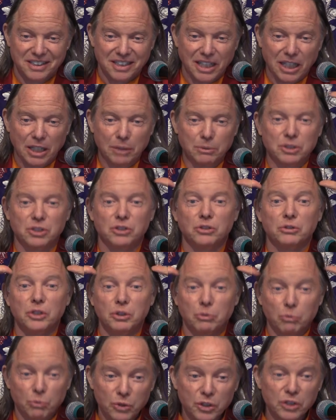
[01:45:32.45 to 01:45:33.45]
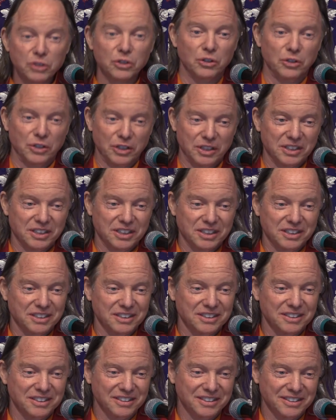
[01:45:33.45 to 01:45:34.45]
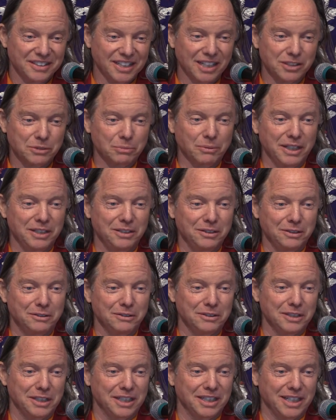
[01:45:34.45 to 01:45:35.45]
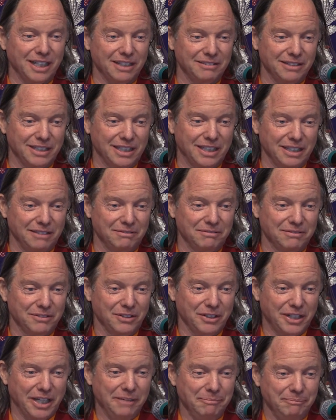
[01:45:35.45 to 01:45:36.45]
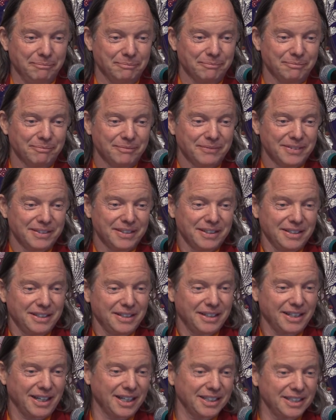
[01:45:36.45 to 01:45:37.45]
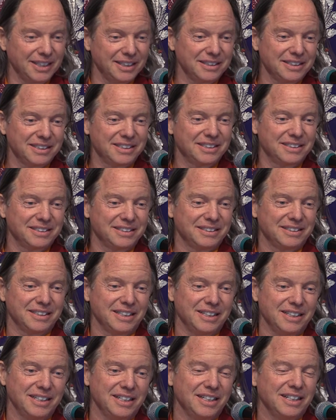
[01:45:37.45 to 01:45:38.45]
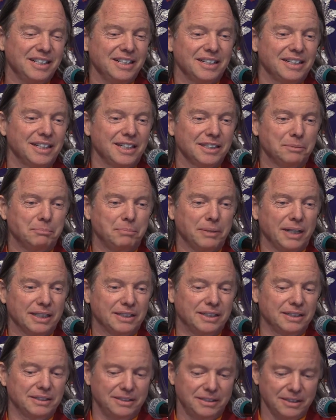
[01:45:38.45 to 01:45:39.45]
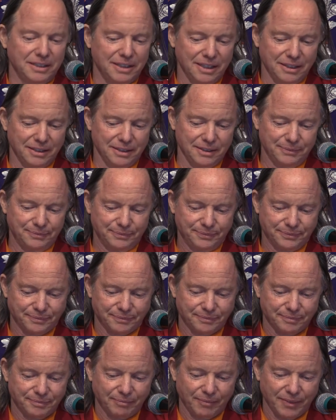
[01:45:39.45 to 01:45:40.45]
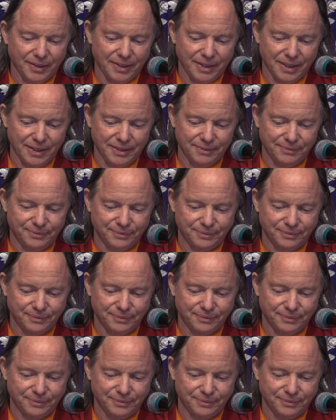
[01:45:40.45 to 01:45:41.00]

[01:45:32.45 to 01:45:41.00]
He was doing real horns. That's why he couldn't get out of the cave. Okay? Got it? Let's practice together. Okay.